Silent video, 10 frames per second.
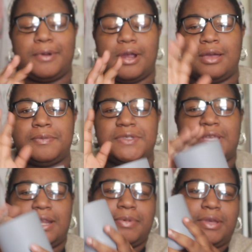prompts
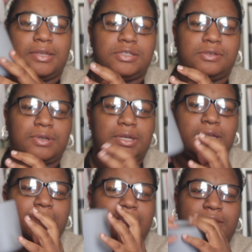that I put into
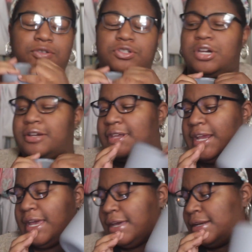a candle jar that
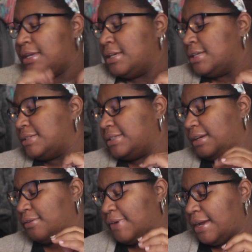I had
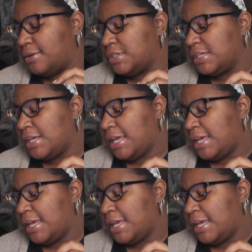sitting around.